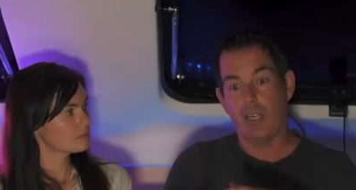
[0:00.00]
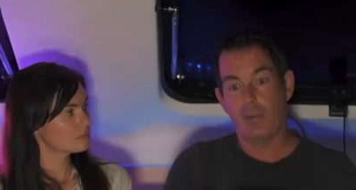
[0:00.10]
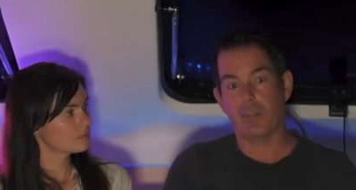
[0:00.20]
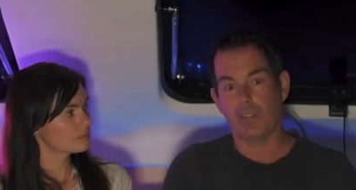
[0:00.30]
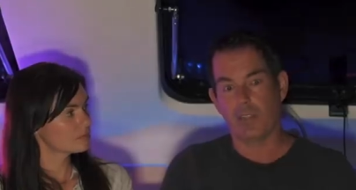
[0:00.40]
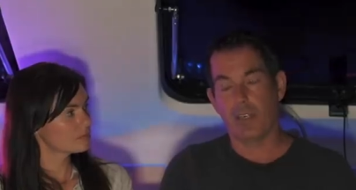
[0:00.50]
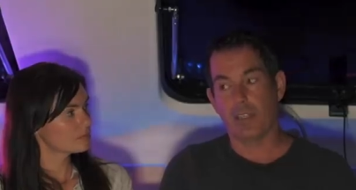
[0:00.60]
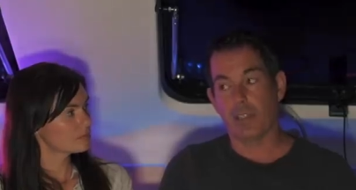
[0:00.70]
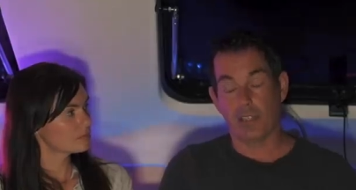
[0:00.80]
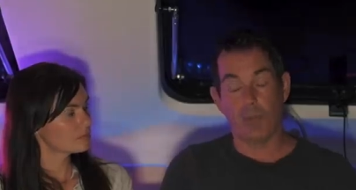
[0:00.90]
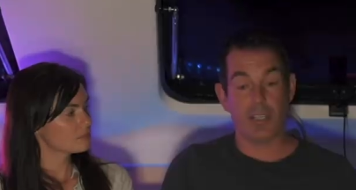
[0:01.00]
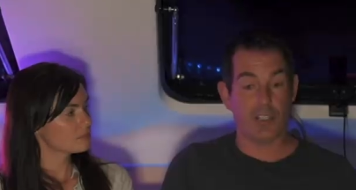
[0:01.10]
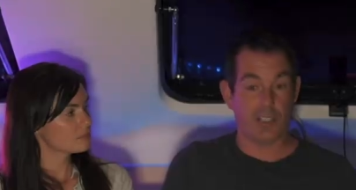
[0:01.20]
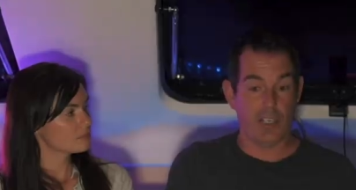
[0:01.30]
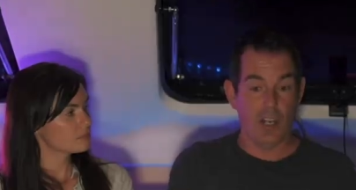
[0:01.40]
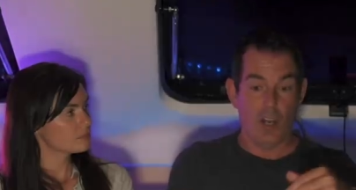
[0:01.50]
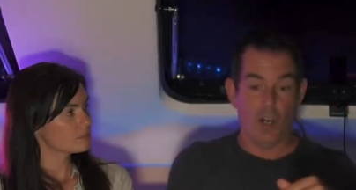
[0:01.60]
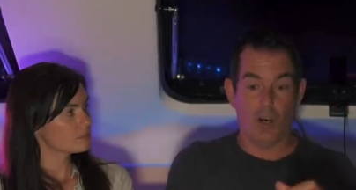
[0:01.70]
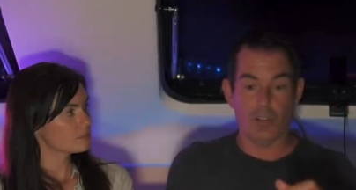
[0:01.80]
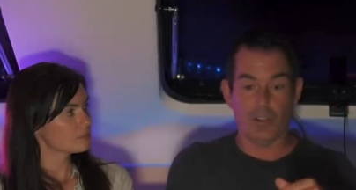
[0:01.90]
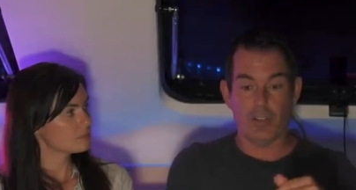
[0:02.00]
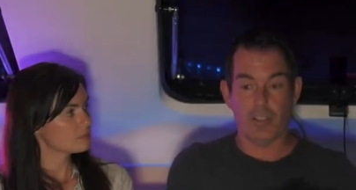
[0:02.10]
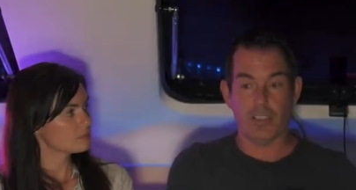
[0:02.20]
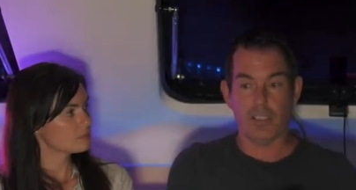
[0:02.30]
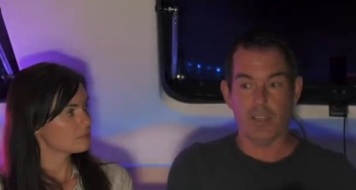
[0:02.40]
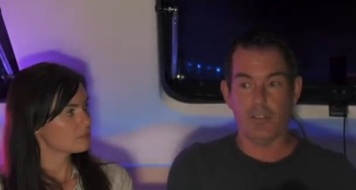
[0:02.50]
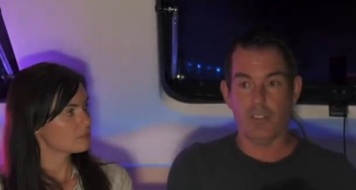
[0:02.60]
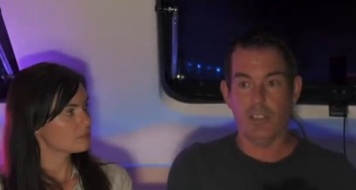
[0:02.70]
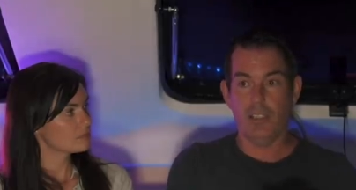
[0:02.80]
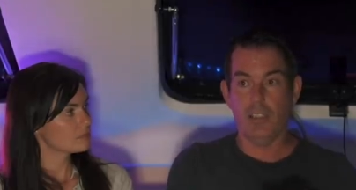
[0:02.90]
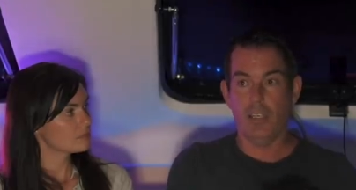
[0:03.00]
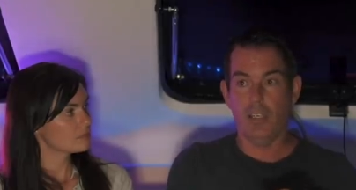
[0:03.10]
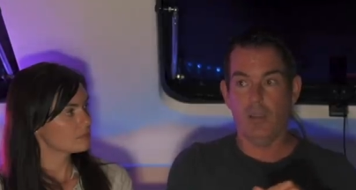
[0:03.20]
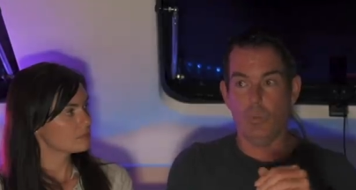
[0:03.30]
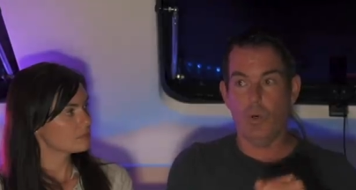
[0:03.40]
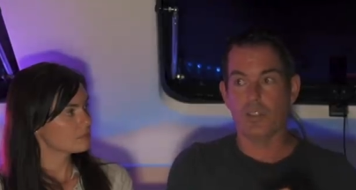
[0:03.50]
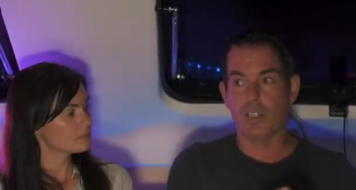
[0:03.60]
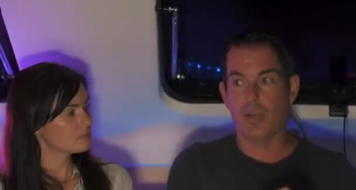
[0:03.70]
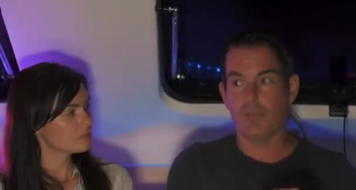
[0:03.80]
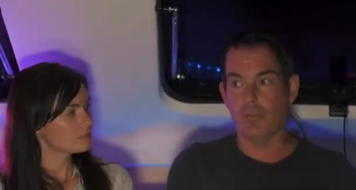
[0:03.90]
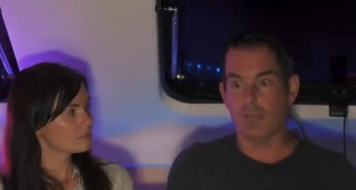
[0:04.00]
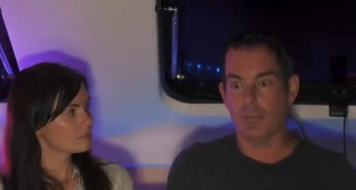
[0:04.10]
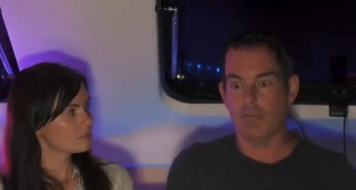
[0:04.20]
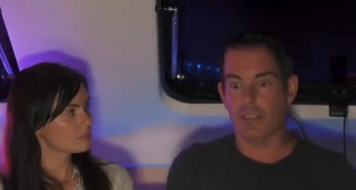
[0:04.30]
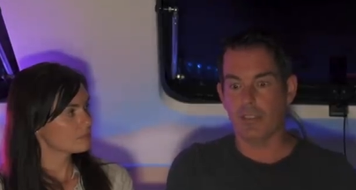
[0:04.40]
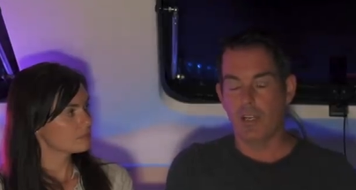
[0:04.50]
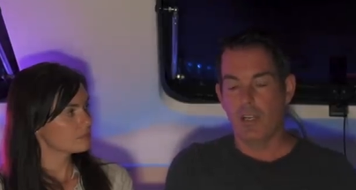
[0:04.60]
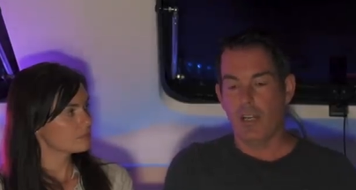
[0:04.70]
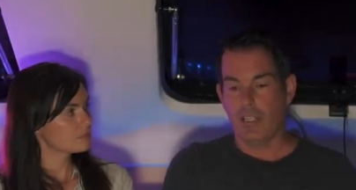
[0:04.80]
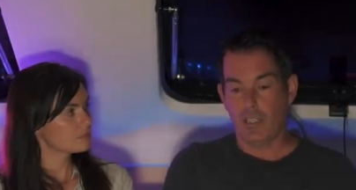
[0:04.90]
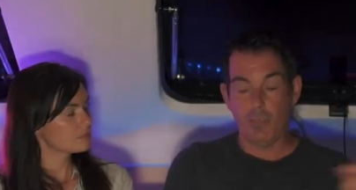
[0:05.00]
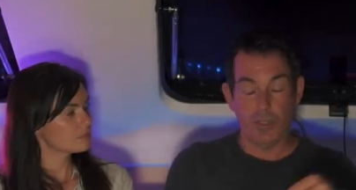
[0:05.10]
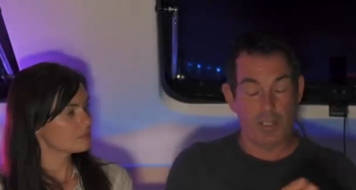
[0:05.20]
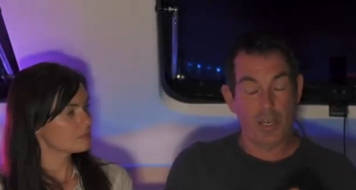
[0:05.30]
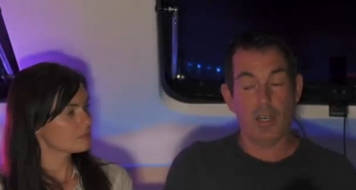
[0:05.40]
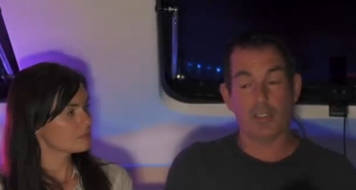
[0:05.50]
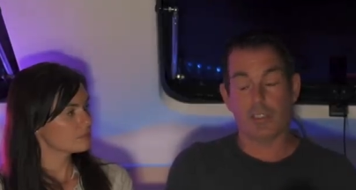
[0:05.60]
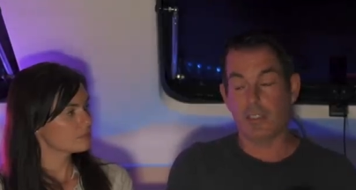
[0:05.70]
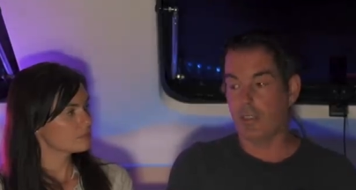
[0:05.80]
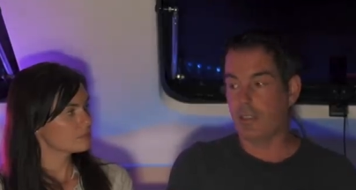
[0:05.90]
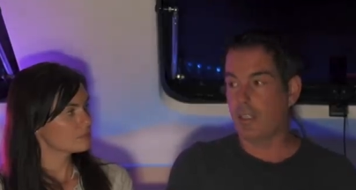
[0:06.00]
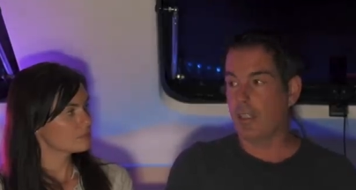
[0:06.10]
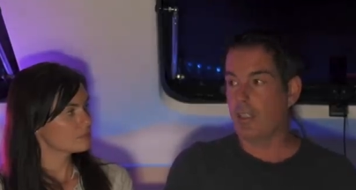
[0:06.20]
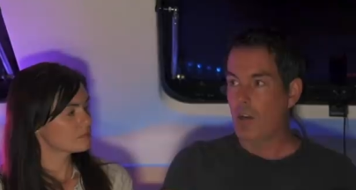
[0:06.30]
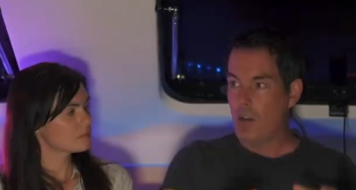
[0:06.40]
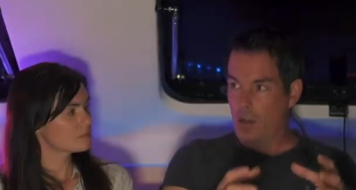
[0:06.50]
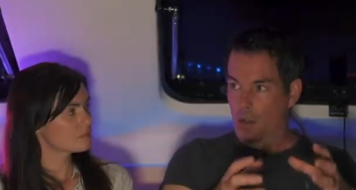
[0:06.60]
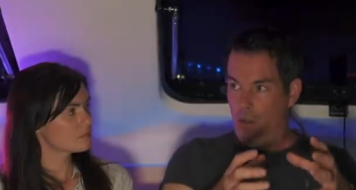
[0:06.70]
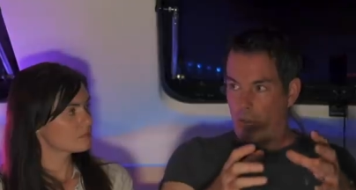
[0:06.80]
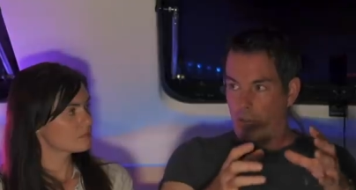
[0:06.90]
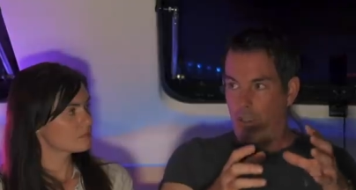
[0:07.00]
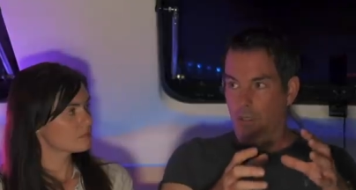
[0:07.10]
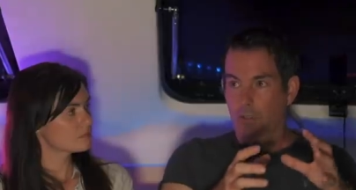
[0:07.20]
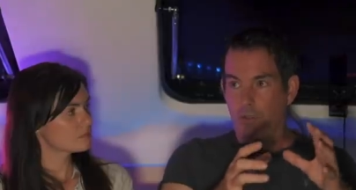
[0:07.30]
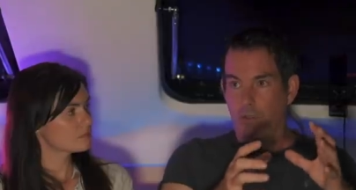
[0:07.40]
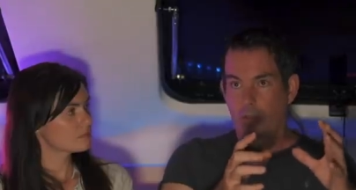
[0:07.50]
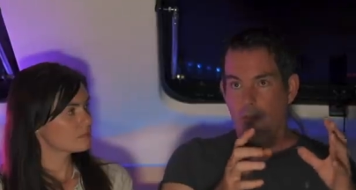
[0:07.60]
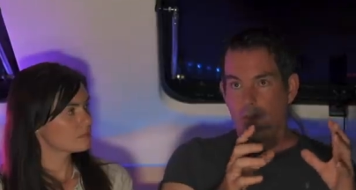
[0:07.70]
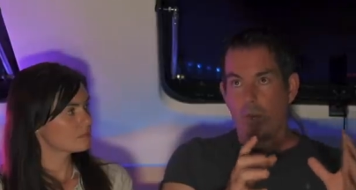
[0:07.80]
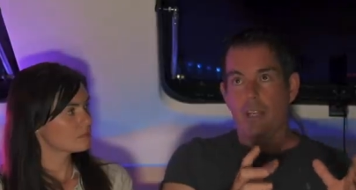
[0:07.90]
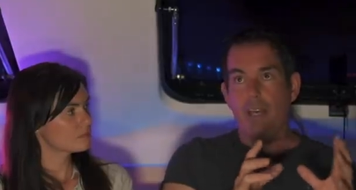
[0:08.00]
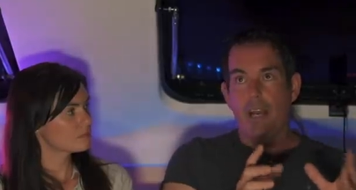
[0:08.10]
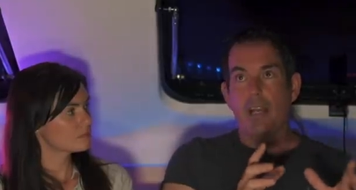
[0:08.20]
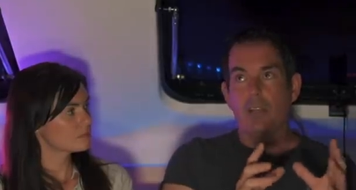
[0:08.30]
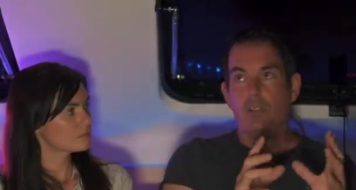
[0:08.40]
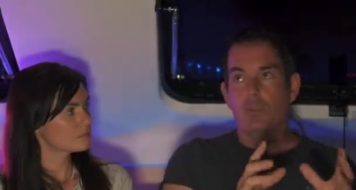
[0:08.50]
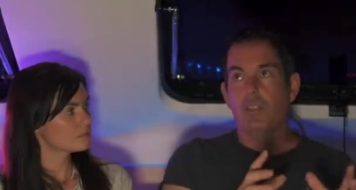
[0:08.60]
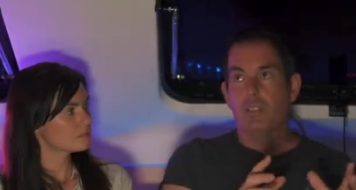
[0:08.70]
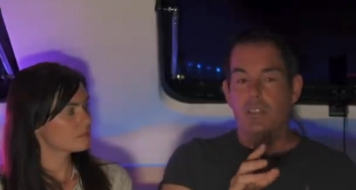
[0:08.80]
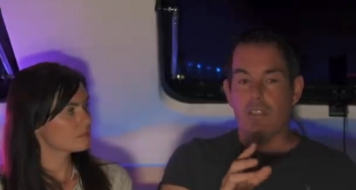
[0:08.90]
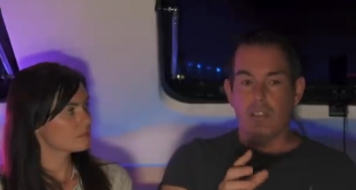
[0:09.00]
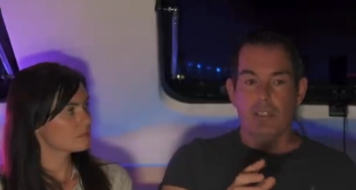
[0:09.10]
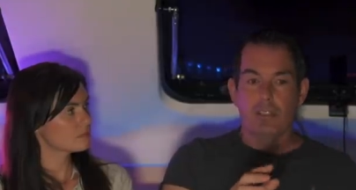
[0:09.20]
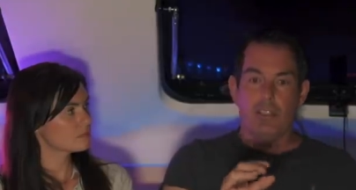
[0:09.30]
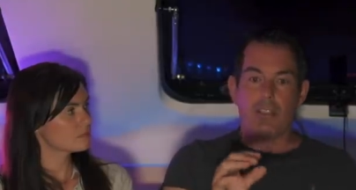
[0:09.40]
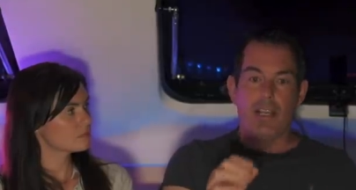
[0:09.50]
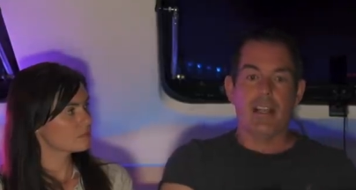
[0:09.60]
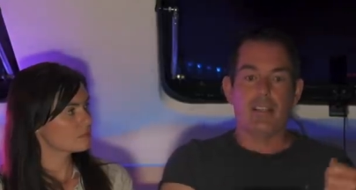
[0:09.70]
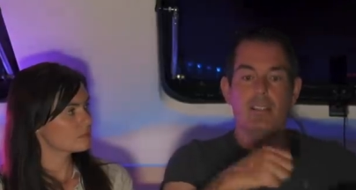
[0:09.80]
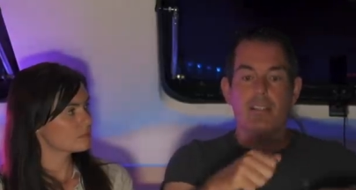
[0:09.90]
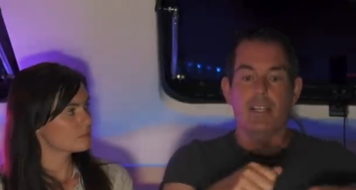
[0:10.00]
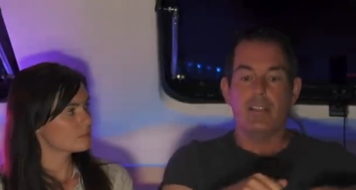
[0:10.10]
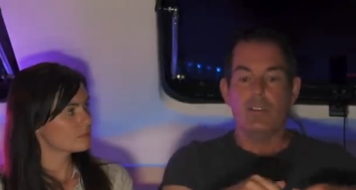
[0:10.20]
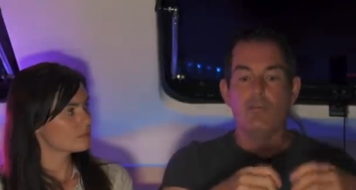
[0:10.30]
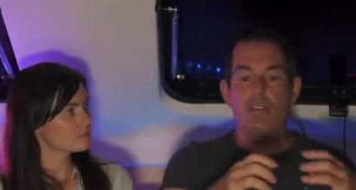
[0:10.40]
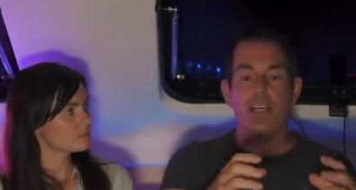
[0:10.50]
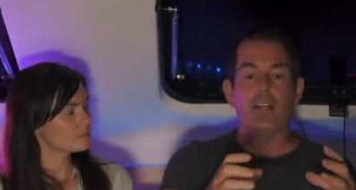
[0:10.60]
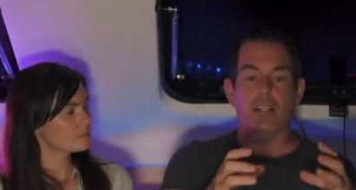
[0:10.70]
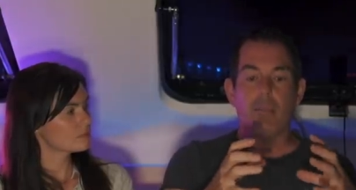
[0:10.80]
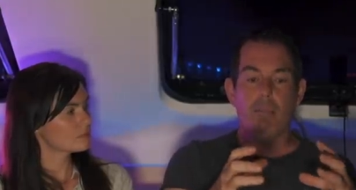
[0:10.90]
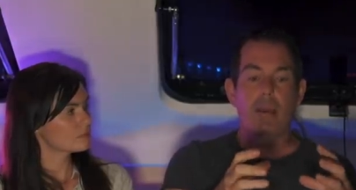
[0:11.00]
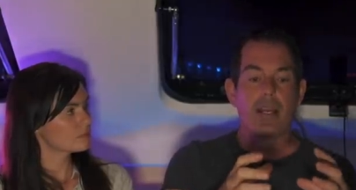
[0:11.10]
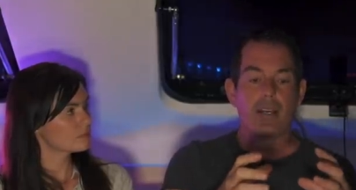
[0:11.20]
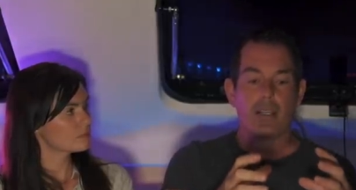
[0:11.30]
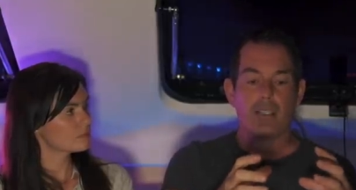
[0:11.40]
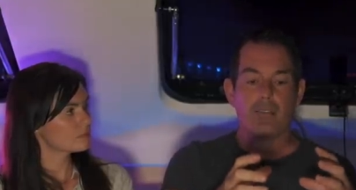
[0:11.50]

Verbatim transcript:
Speaker 1: coming online, and someone actually on the 1370 uh, WhatsApp group that we run actually put the answer the other day. So the way that aircon works is that to get that you need like a big kind